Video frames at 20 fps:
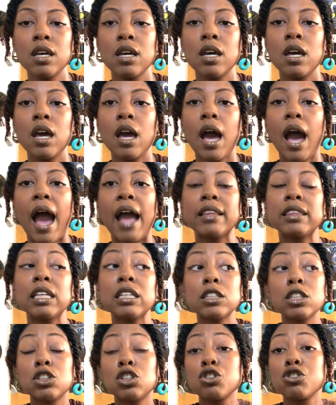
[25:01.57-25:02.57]
I think that
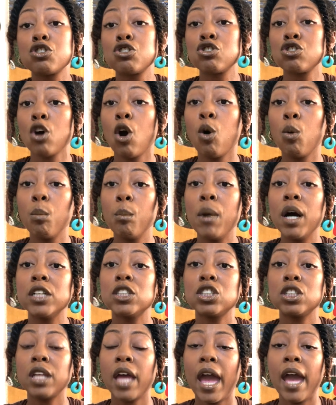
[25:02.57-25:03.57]
there's so much
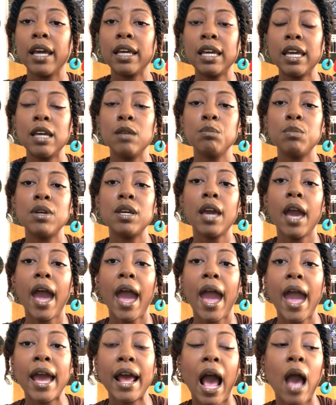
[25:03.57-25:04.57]
that can be had.
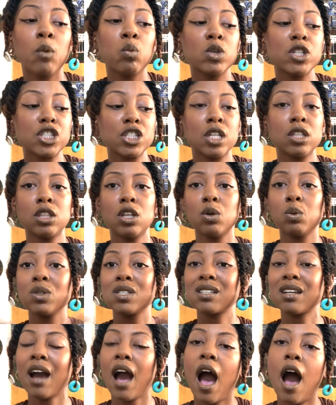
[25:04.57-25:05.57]
I wish that there was
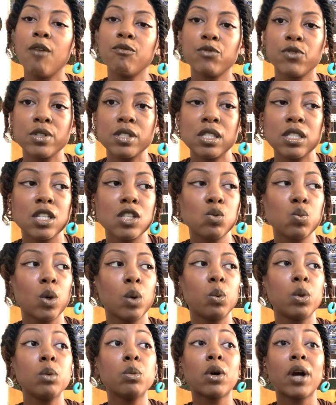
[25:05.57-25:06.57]
conferences where we
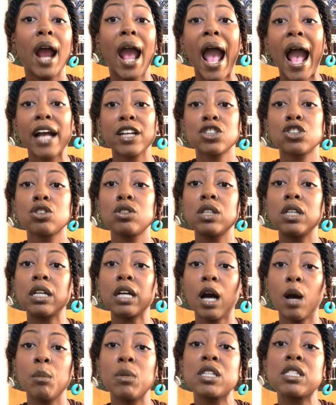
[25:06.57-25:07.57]
were actually
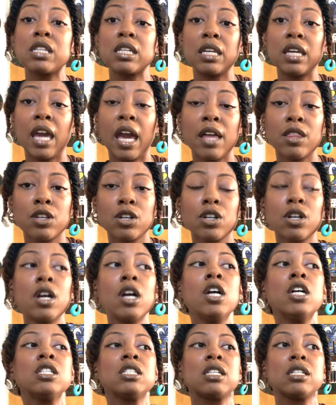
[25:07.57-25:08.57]
coming together
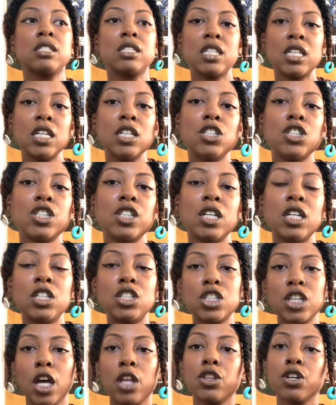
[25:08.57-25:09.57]
to teach each
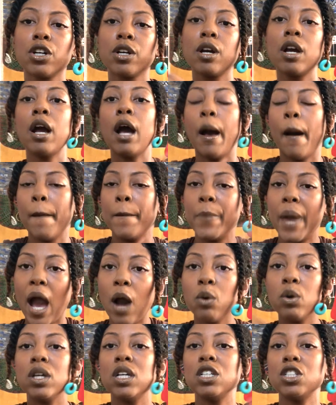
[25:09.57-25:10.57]
other about
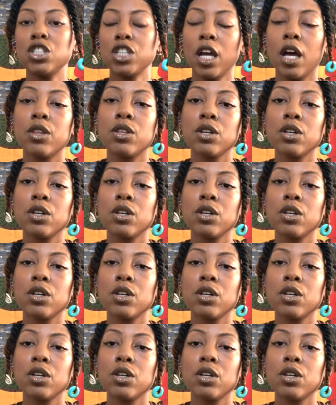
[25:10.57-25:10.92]
each other.